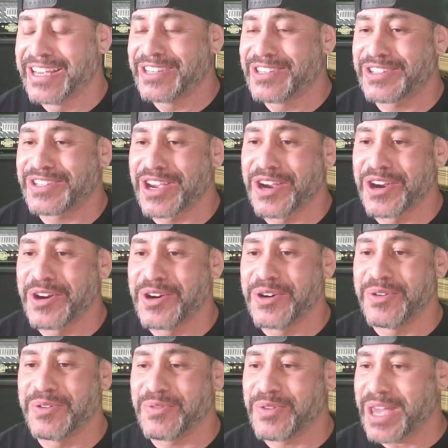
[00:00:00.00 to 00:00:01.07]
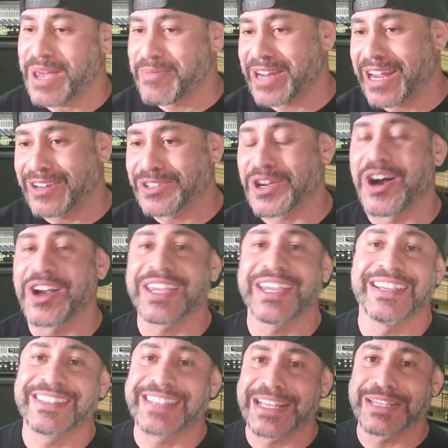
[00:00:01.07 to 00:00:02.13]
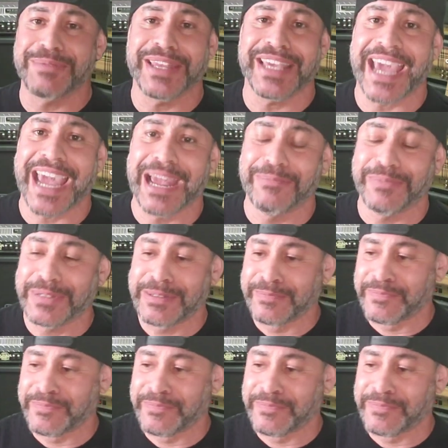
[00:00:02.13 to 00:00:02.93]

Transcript: So him and I are talking. He sends me the amp.